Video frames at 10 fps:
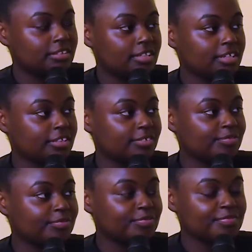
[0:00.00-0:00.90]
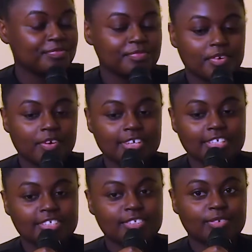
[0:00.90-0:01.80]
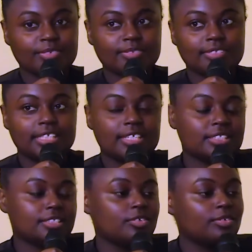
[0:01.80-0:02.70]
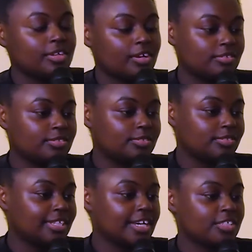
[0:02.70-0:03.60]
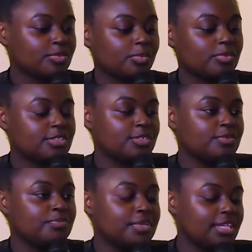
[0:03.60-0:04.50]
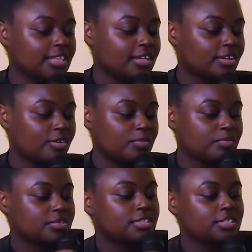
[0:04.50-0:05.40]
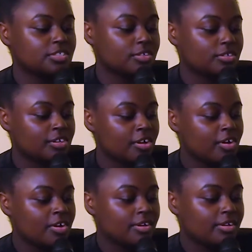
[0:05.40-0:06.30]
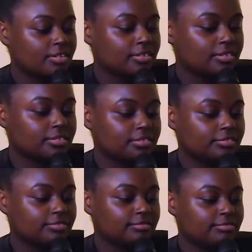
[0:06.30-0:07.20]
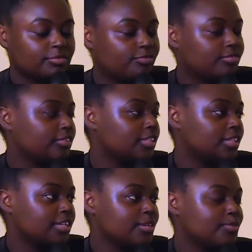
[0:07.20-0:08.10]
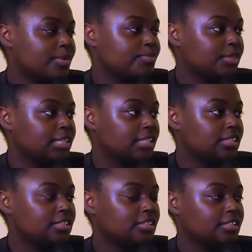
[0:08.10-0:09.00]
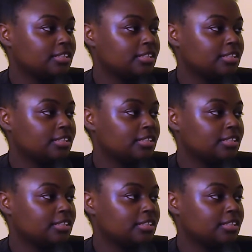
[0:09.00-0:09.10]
Yeah. Okay, so let's go now to diet. What should be the composition of food in my plate?